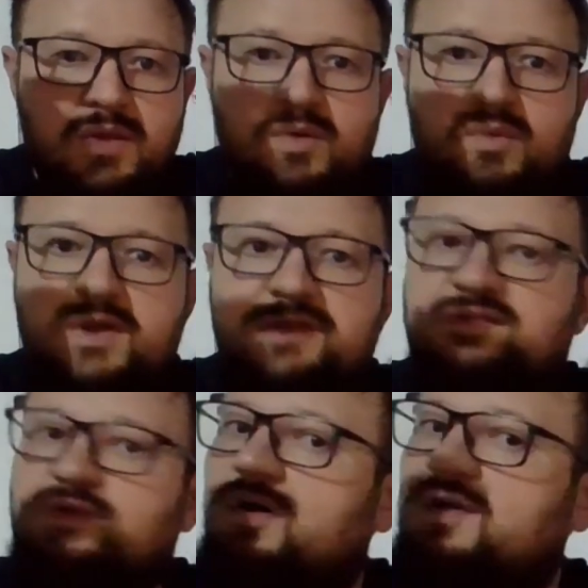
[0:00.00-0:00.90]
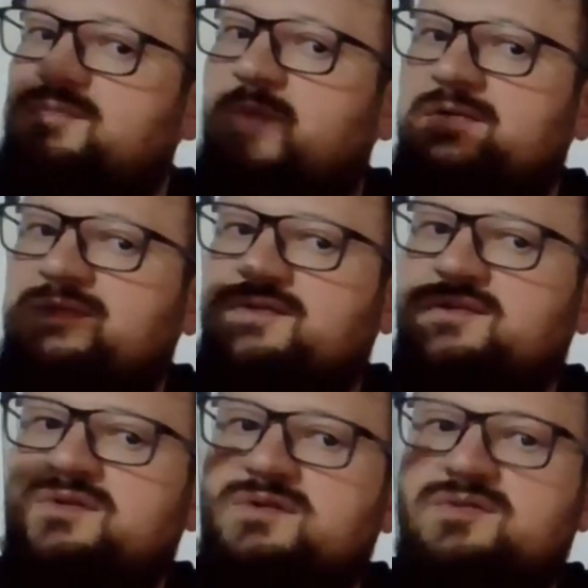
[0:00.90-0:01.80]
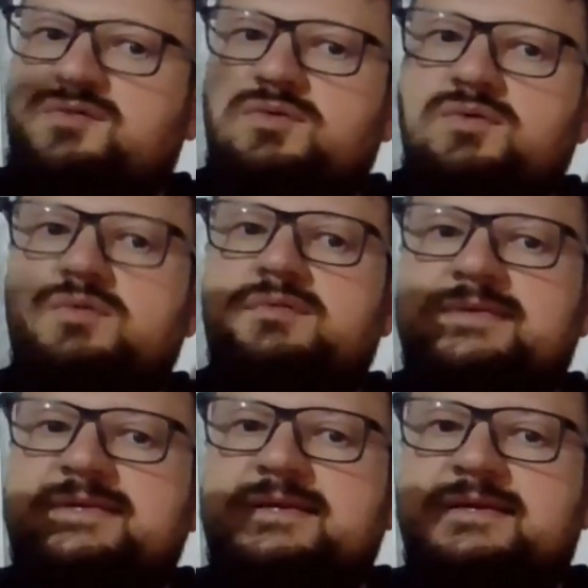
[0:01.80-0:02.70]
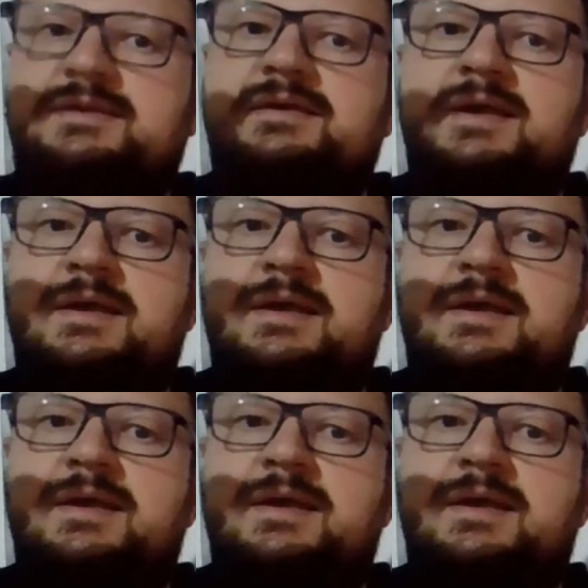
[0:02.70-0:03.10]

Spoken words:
which corresponds to the